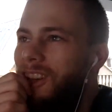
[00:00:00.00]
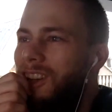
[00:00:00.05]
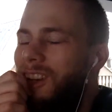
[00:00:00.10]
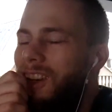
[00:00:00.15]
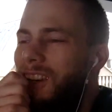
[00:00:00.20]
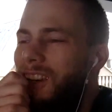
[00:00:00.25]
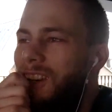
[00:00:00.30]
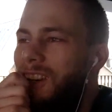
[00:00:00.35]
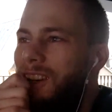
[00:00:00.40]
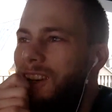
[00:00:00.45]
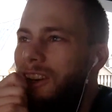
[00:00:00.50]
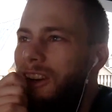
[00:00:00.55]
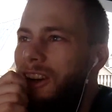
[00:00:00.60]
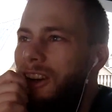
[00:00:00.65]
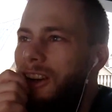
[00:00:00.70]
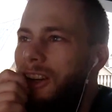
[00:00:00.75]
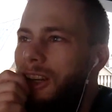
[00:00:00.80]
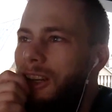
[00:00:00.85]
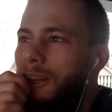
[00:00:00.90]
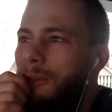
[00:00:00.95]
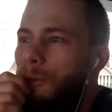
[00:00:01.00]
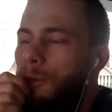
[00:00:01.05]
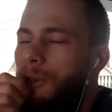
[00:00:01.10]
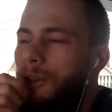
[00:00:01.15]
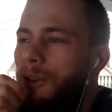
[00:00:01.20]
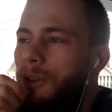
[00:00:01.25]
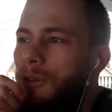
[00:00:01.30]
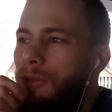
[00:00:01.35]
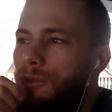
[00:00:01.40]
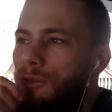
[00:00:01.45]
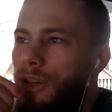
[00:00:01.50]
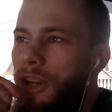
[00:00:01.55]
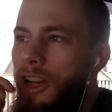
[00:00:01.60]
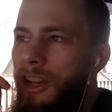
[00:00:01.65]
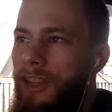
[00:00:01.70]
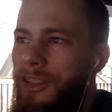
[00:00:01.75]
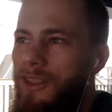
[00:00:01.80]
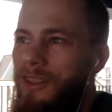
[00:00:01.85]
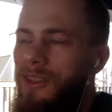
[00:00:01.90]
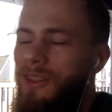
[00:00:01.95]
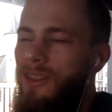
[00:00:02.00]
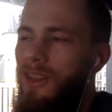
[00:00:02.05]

I will write